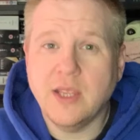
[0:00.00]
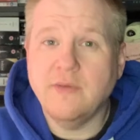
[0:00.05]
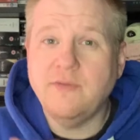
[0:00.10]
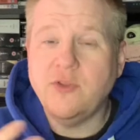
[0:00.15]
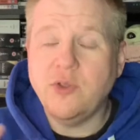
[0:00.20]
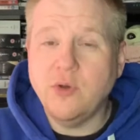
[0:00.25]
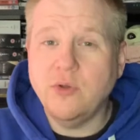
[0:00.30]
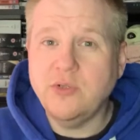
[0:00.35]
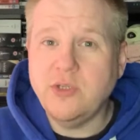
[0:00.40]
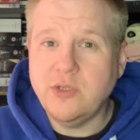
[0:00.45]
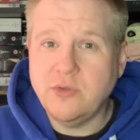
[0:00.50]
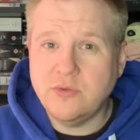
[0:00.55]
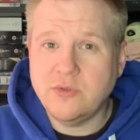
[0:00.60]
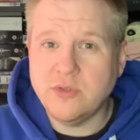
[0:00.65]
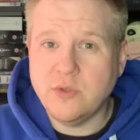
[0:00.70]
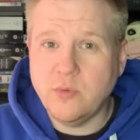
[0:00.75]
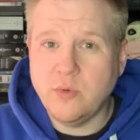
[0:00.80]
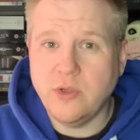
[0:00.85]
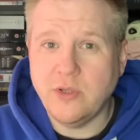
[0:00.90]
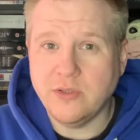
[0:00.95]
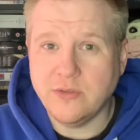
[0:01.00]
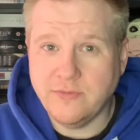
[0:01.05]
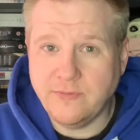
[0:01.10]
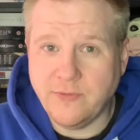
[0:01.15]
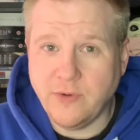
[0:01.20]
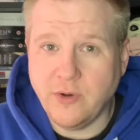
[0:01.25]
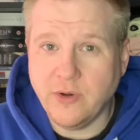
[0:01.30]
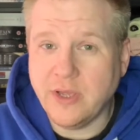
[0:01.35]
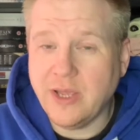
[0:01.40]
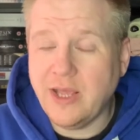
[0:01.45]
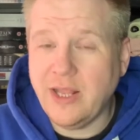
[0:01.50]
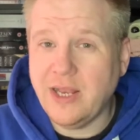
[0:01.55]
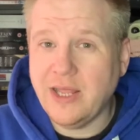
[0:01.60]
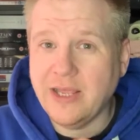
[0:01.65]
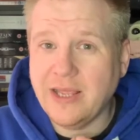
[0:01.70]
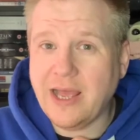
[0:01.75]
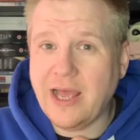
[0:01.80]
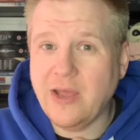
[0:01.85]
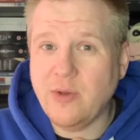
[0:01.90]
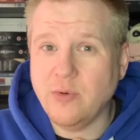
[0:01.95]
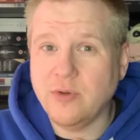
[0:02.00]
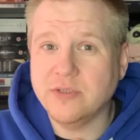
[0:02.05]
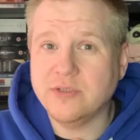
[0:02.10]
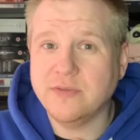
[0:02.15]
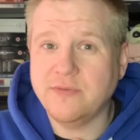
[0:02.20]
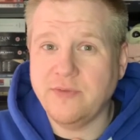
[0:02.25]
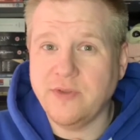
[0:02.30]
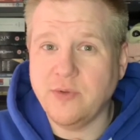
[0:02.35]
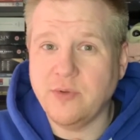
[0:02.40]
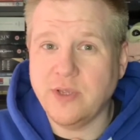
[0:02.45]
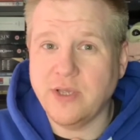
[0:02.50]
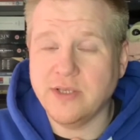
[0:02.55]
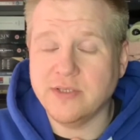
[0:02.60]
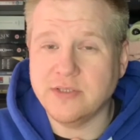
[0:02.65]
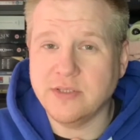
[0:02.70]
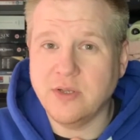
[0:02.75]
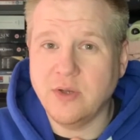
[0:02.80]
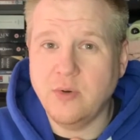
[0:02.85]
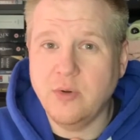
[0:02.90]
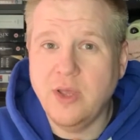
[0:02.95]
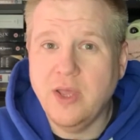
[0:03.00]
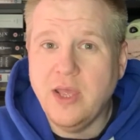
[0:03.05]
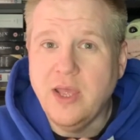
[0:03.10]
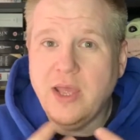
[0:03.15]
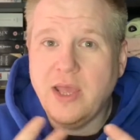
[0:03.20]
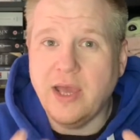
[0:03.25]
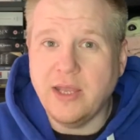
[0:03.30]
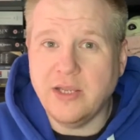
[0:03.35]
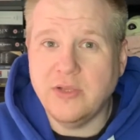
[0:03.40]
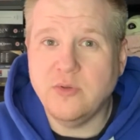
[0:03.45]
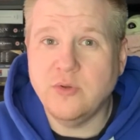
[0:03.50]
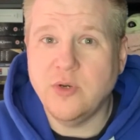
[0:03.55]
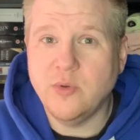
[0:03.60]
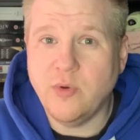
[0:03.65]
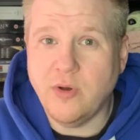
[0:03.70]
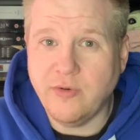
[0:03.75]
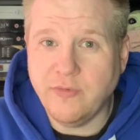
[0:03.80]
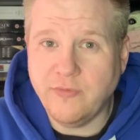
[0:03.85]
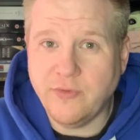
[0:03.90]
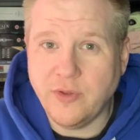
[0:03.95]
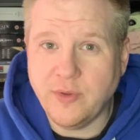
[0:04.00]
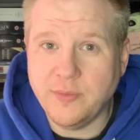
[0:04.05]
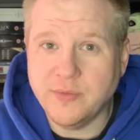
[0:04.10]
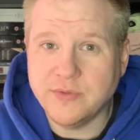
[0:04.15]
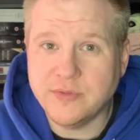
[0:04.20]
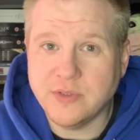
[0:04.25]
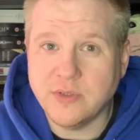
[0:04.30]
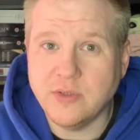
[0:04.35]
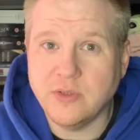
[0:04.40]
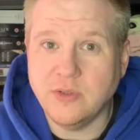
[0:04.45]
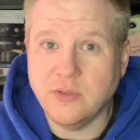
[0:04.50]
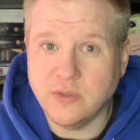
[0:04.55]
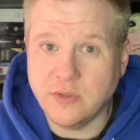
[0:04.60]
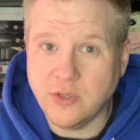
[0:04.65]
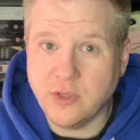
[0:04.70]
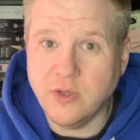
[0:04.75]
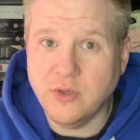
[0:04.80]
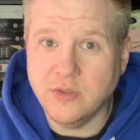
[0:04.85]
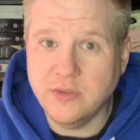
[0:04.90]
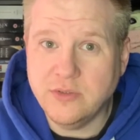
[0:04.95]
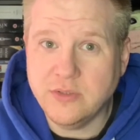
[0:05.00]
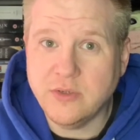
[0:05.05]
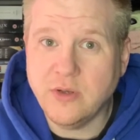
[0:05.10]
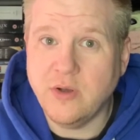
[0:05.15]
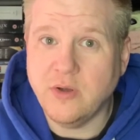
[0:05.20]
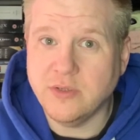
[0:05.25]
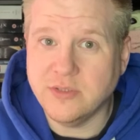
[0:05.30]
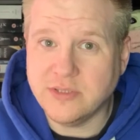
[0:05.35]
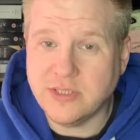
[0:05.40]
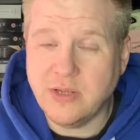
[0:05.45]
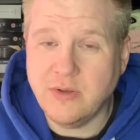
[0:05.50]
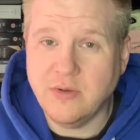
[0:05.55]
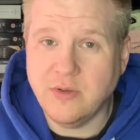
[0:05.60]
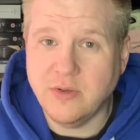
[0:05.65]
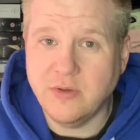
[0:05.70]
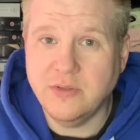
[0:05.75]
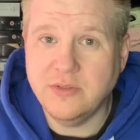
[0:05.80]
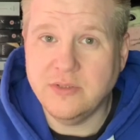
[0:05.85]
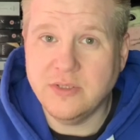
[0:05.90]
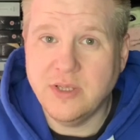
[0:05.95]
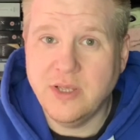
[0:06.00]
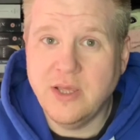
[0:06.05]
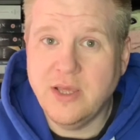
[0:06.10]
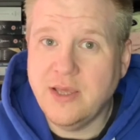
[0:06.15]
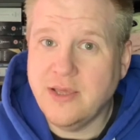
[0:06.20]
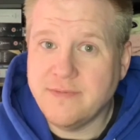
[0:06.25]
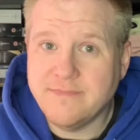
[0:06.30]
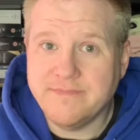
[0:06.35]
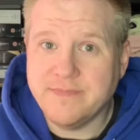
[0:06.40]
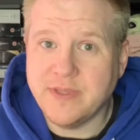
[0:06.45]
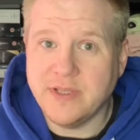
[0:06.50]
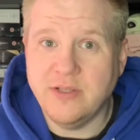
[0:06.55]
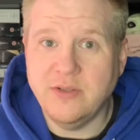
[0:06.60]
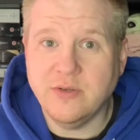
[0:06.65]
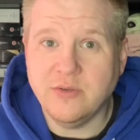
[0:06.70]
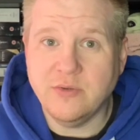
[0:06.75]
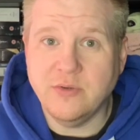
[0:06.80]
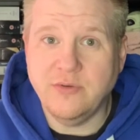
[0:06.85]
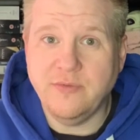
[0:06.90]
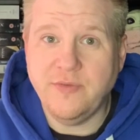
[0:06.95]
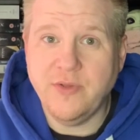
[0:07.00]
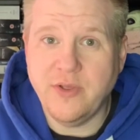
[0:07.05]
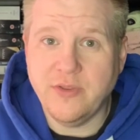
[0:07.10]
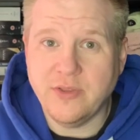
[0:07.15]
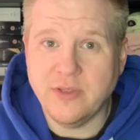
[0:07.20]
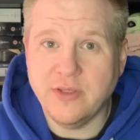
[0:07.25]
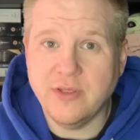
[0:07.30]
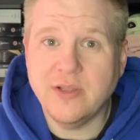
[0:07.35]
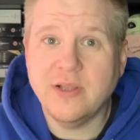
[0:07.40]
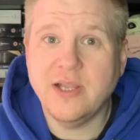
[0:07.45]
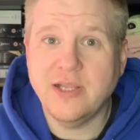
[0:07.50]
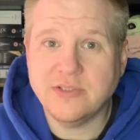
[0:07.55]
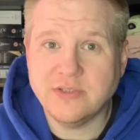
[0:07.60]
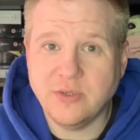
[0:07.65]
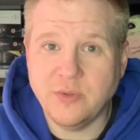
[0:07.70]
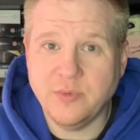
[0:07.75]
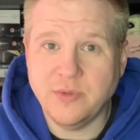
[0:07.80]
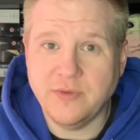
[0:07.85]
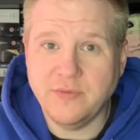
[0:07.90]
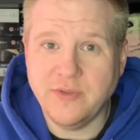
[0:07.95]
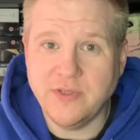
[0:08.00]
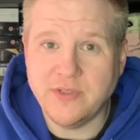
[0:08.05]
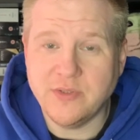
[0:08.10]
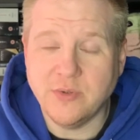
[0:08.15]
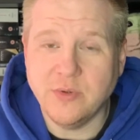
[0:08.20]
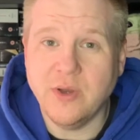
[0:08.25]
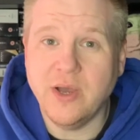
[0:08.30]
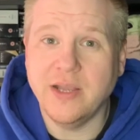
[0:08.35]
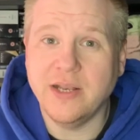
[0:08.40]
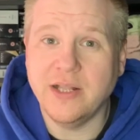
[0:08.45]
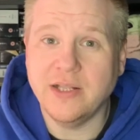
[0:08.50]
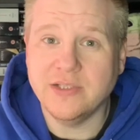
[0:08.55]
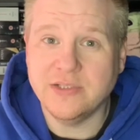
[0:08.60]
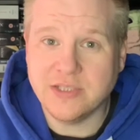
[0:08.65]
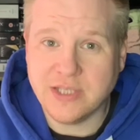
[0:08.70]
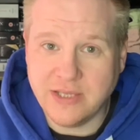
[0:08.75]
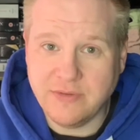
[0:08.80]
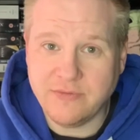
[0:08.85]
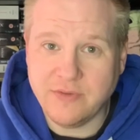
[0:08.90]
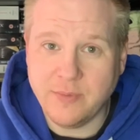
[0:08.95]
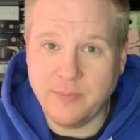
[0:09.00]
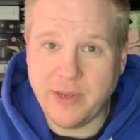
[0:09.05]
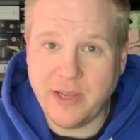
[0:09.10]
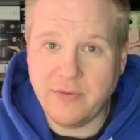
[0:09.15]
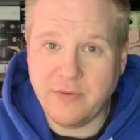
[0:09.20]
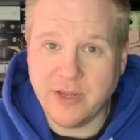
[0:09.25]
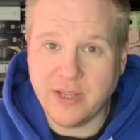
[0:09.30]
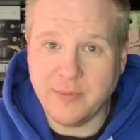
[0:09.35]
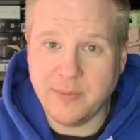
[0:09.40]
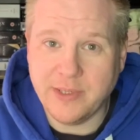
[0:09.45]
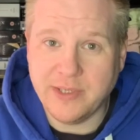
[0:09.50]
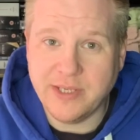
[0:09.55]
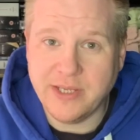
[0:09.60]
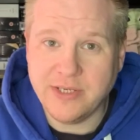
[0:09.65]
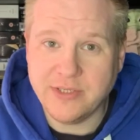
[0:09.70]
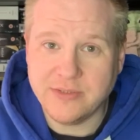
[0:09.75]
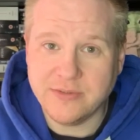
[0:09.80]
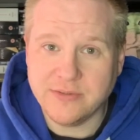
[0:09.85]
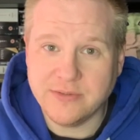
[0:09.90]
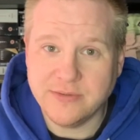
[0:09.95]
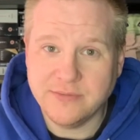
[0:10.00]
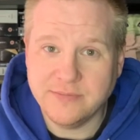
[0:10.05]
If you're new to the world of 4K like I was a few years ago and you don't know what films look good or sound good, then look no further. Let's go on with the video and I'll give you my recommendations.